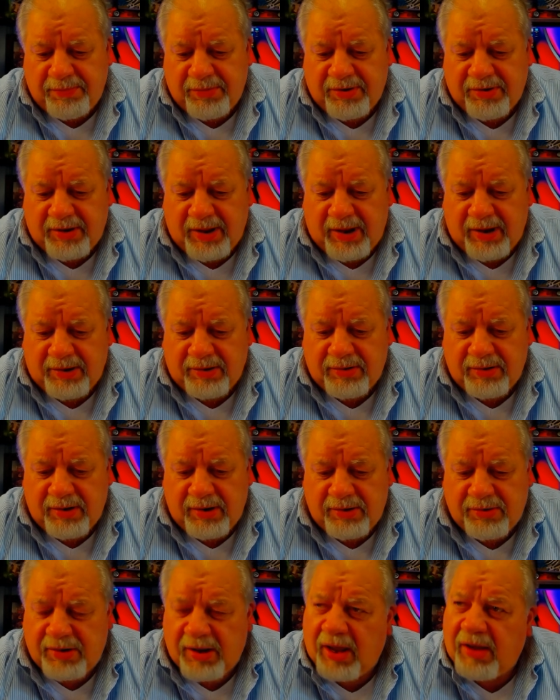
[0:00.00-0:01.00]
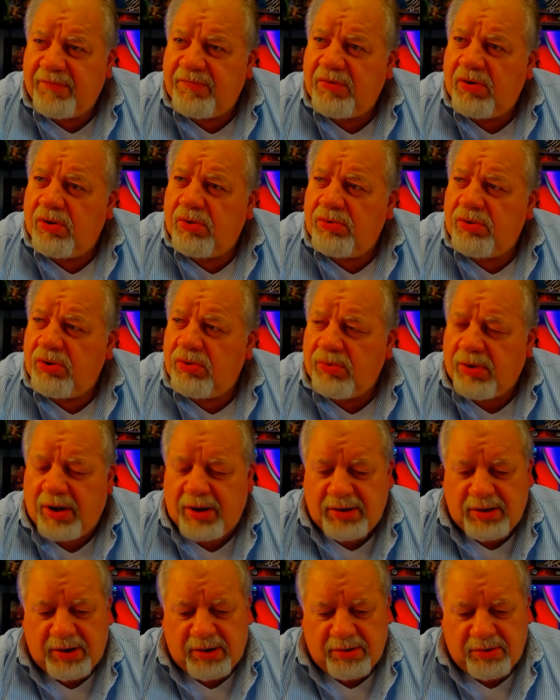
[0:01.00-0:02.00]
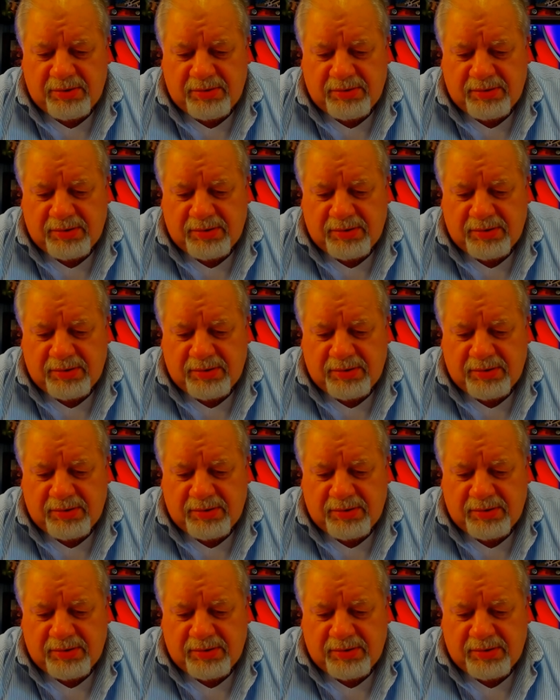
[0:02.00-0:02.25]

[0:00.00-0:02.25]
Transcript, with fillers: mistakes is to have no new ideas.